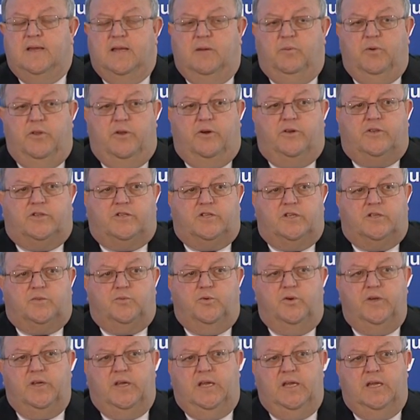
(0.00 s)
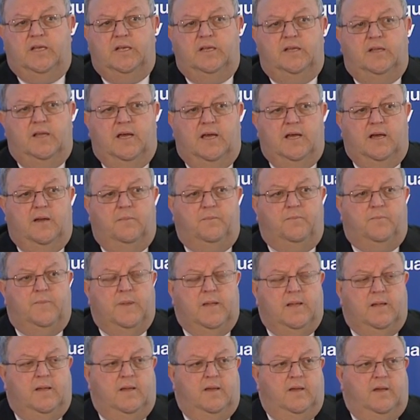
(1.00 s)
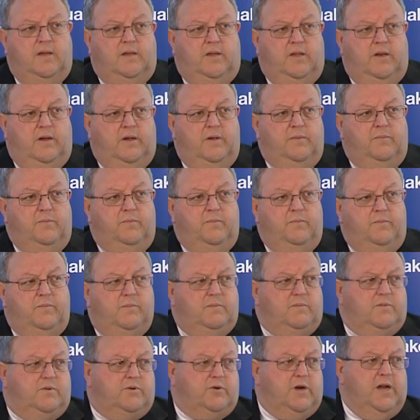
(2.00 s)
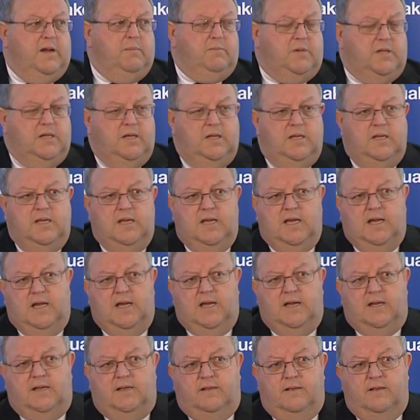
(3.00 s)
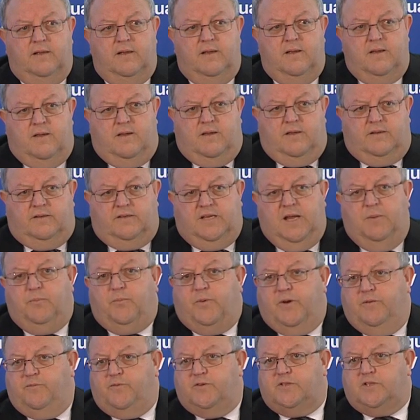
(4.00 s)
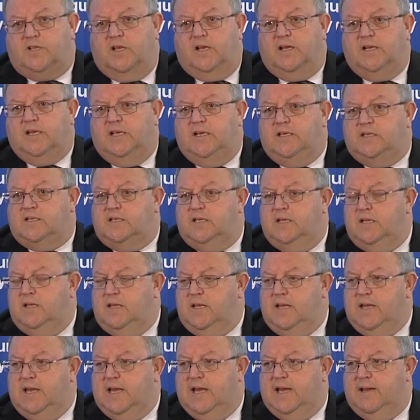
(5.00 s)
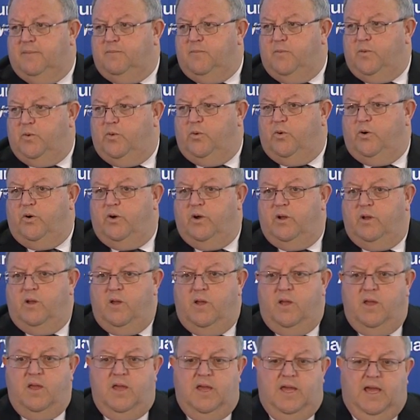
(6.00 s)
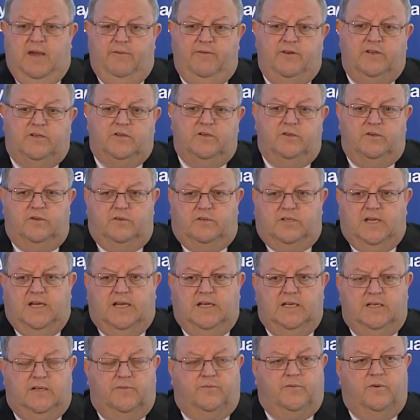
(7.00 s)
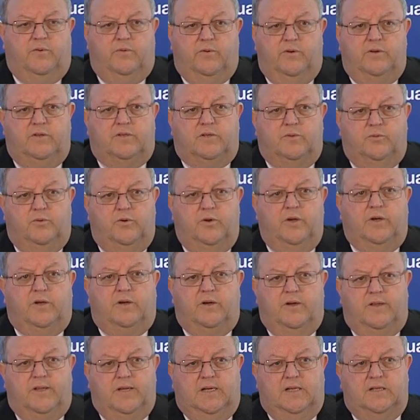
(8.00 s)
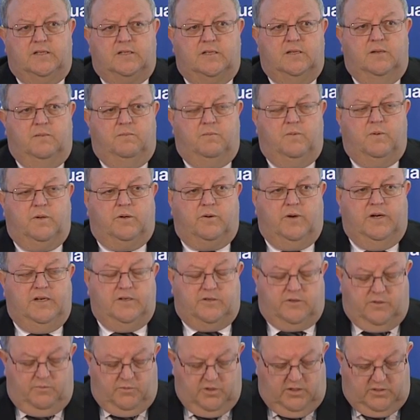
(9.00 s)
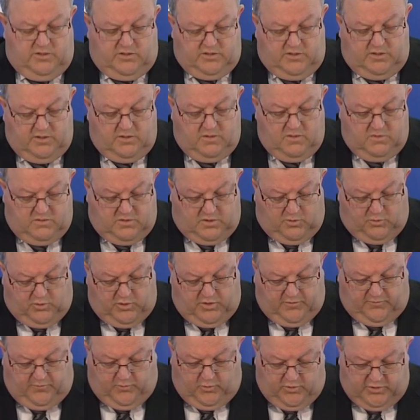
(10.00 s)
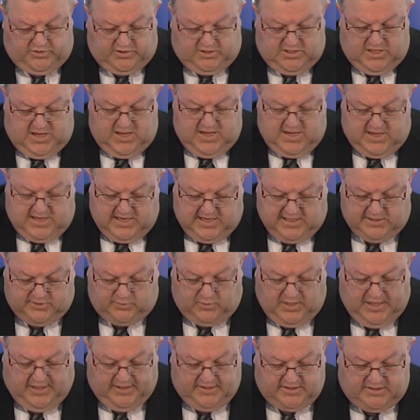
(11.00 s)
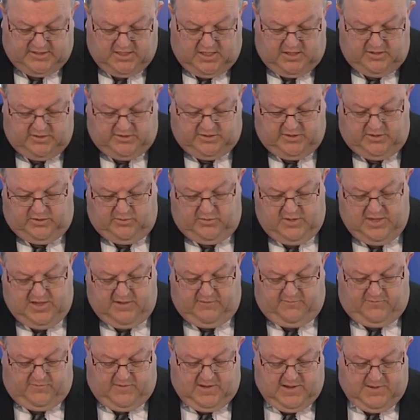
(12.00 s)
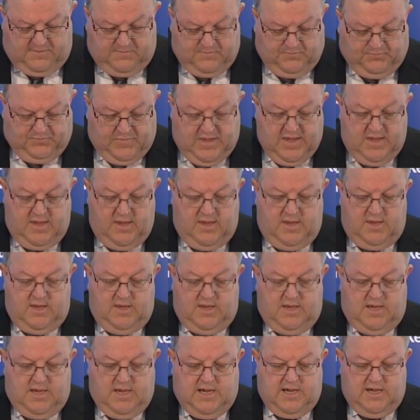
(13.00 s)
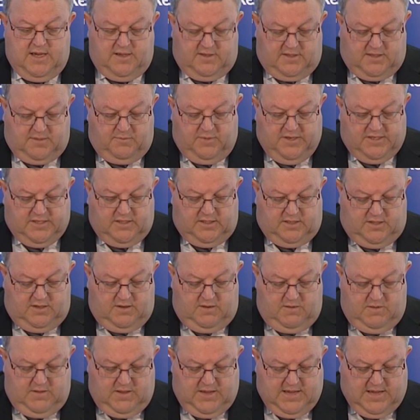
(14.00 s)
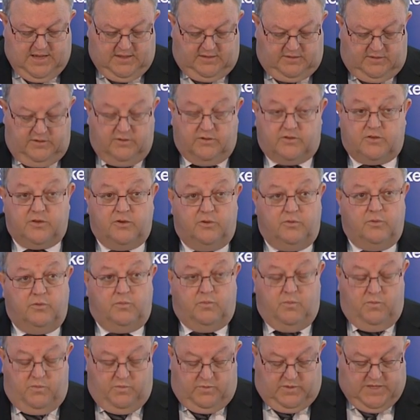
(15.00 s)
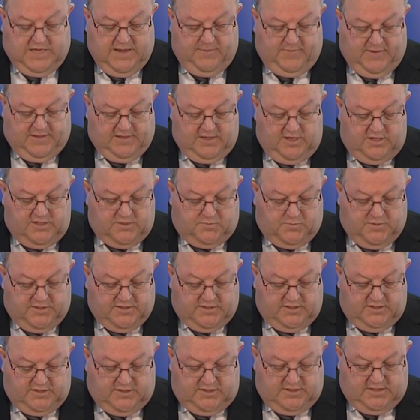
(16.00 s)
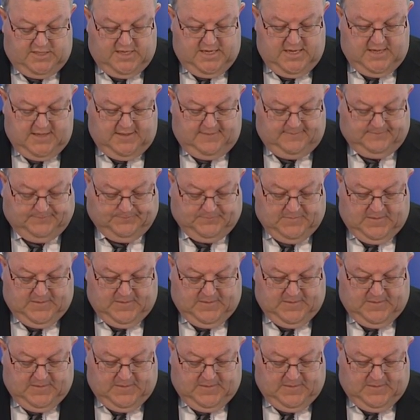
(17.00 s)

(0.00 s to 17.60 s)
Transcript: And whether it's just working in um, you know cramped temporary facilities um, or having to take a different route to work. I think it's a, a great tribute to the, the, workforce as well as those who have um, uh, committed uh, to, to keeping those businesses here.